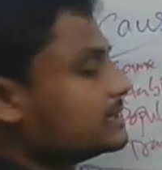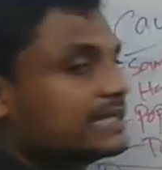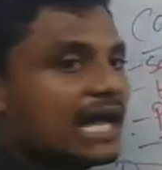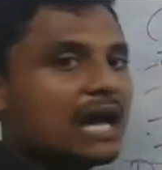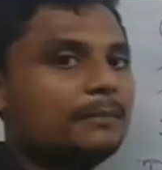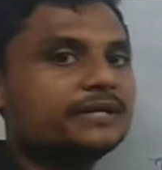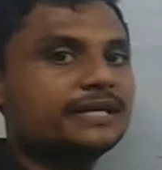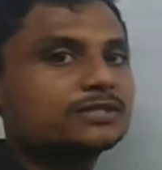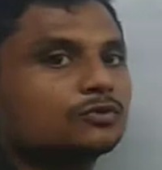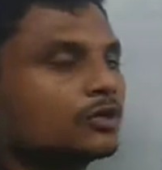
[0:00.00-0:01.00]
the habitat
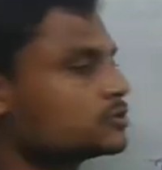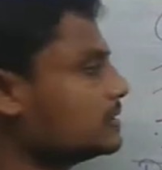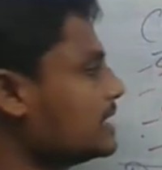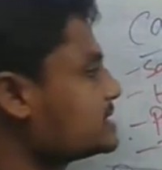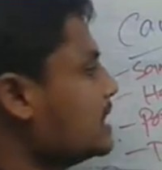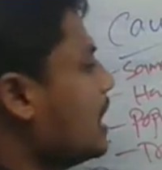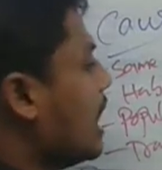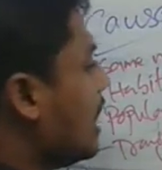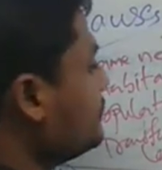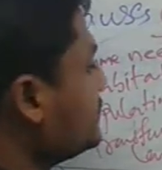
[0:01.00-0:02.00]
is going to last,
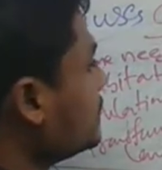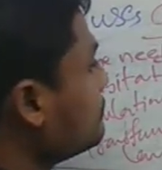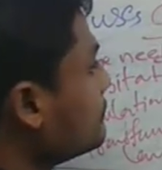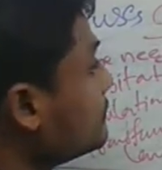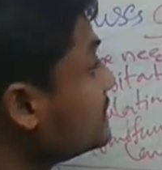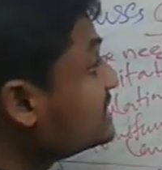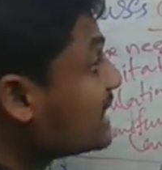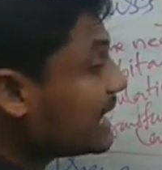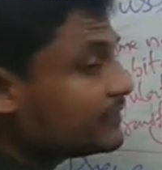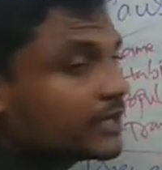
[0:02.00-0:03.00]
and
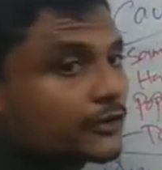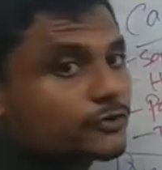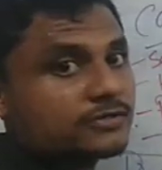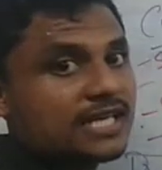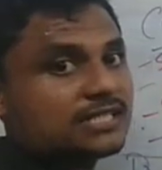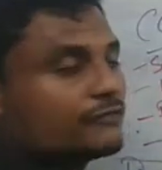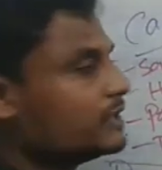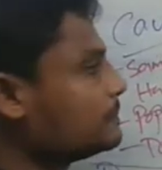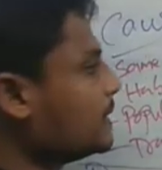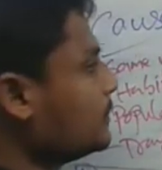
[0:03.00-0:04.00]
the resources of
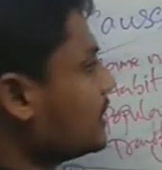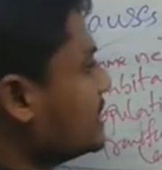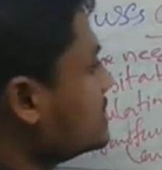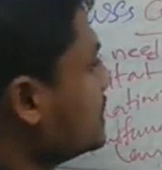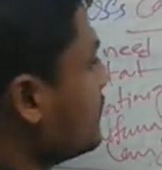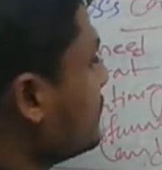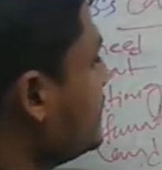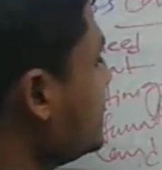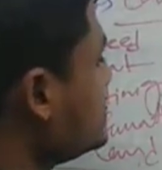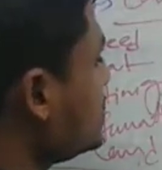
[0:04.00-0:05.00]
the people, guys,
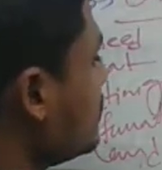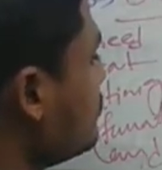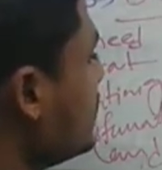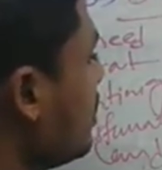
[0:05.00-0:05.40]
that is we